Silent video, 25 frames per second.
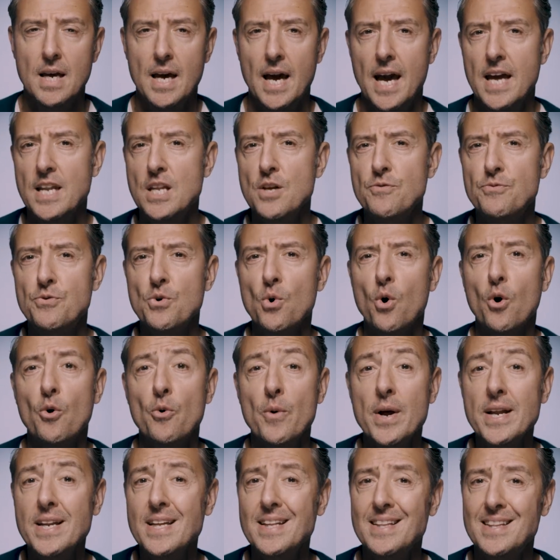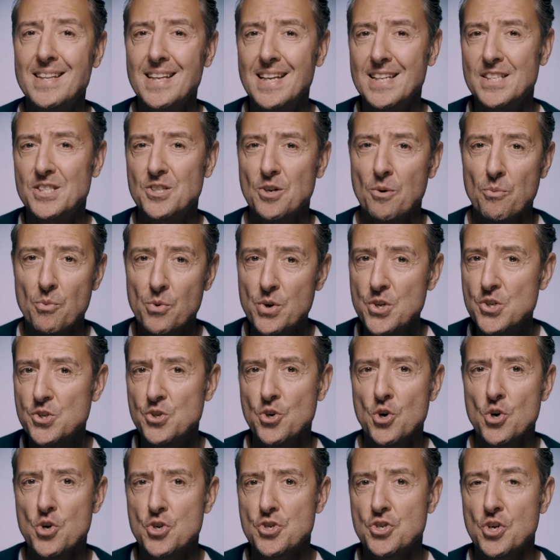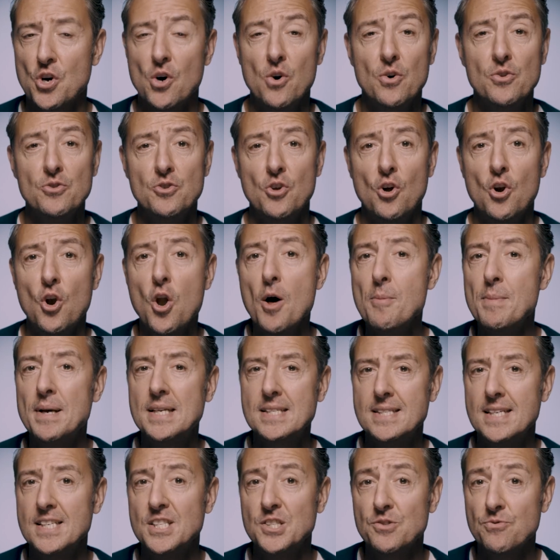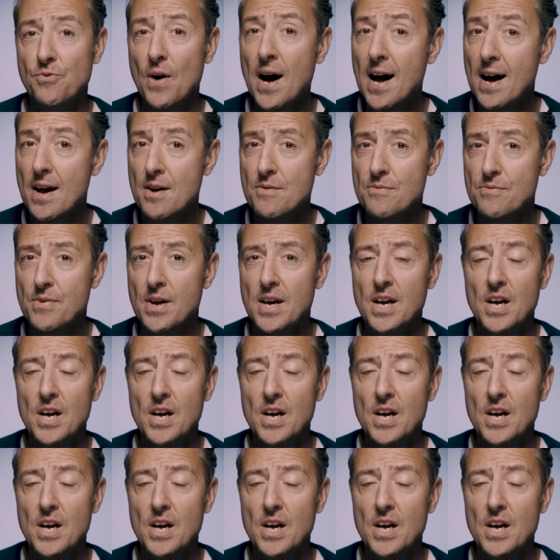And if you already did some research on the Lumix S5,